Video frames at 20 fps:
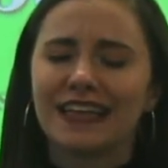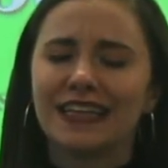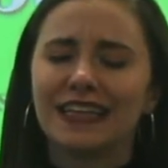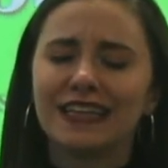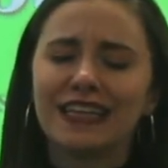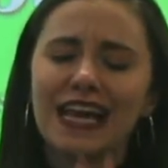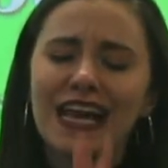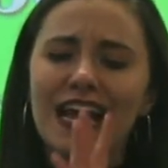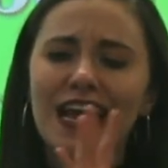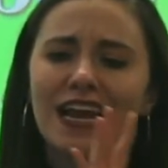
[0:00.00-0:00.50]

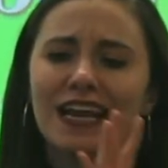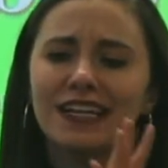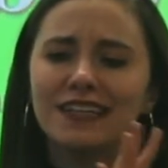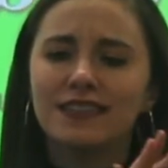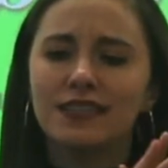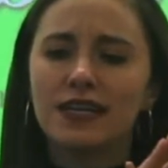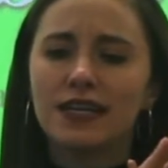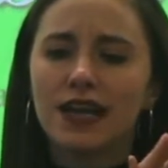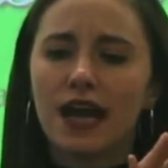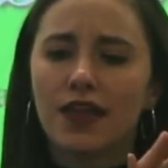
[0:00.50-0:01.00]
clang
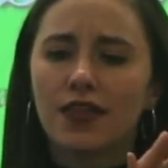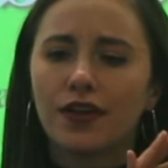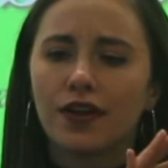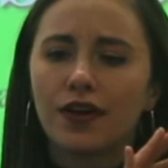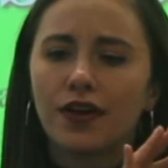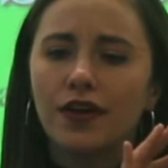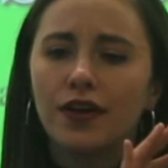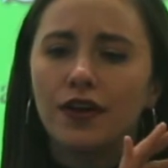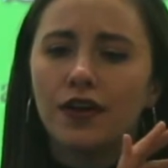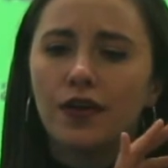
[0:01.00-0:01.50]

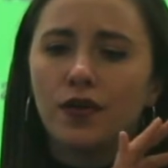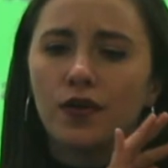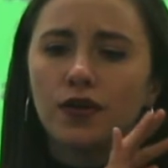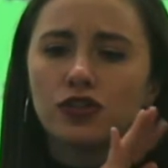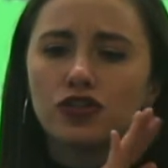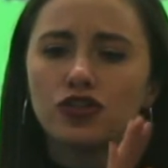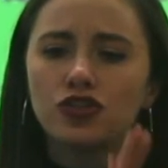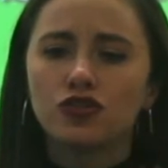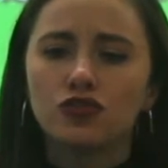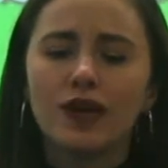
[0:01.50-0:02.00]
together or
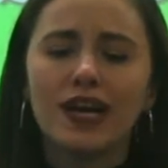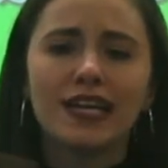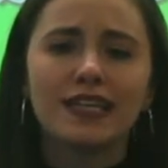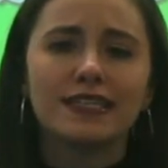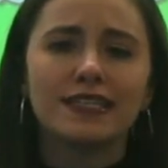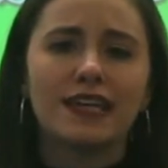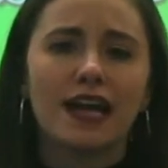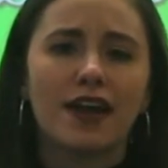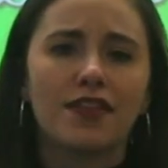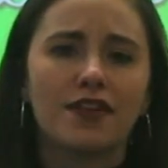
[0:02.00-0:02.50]
strike
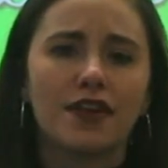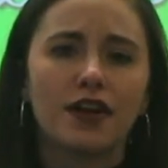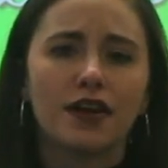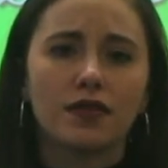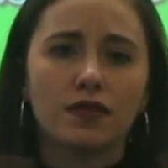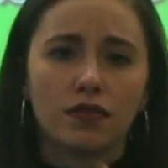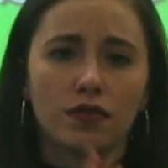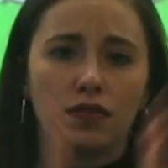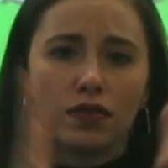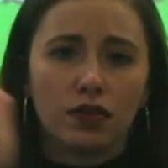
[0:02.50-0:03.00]

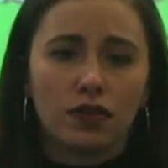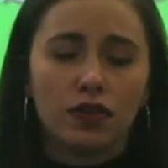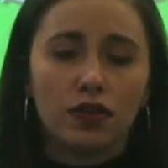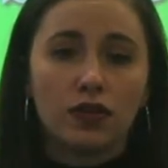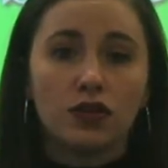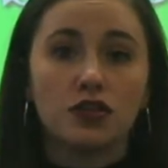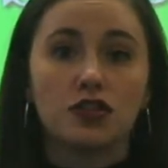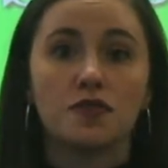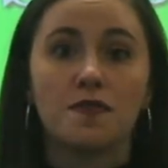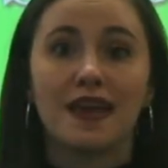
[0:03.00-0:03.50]
together
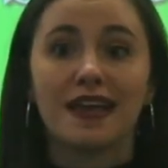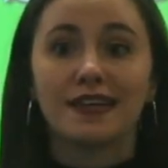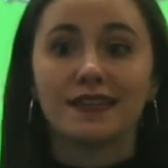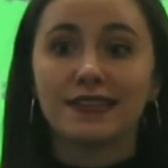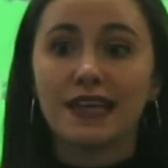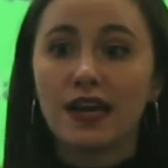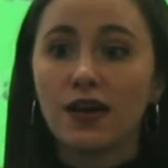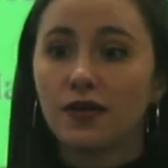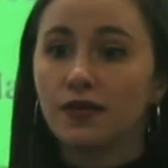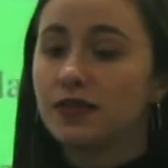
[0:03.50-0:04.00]
to make a
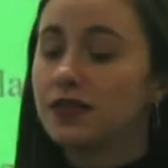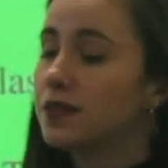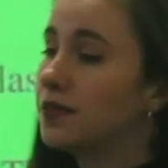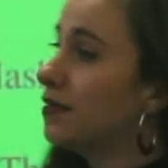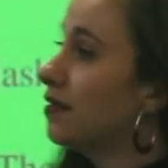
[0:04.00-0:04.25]
sound.